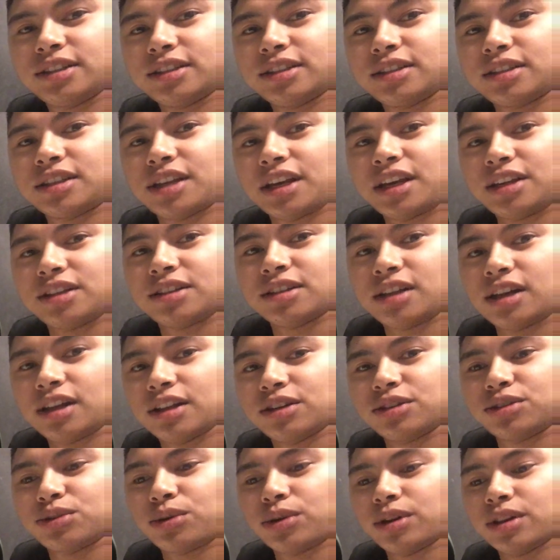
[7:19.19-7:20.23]
say to the
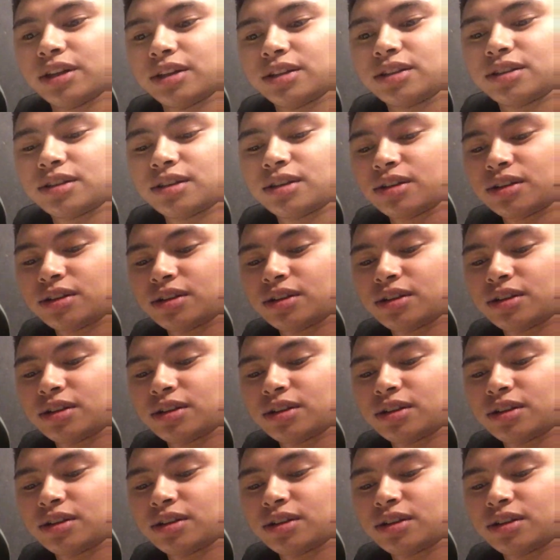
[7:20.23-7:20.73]
other toilet?